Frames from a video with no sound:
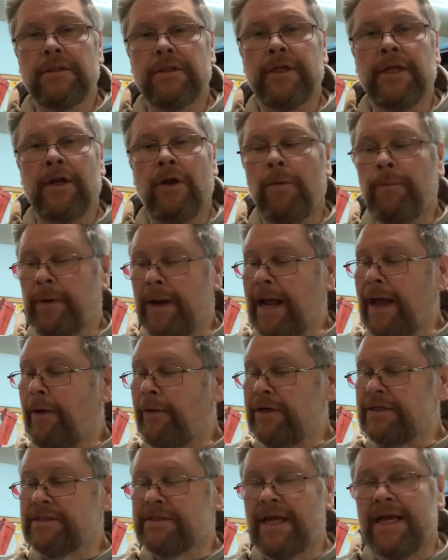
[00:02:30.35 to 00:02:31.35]
you know, but I
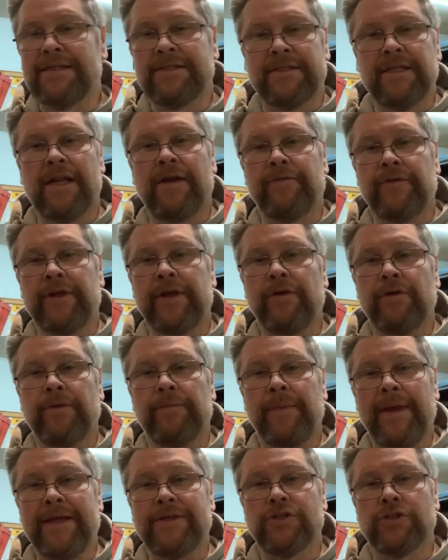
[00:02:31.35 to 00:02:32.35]
always test it every year to
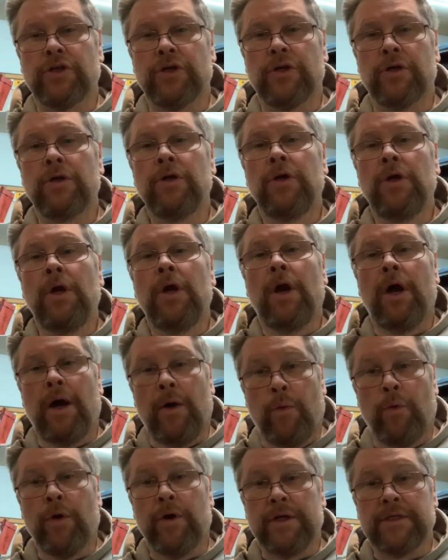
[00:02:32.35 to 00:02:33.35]
make sure
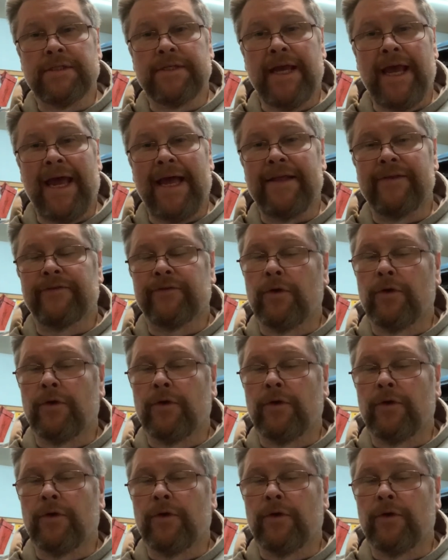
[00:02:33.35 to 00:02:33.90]
where it's at.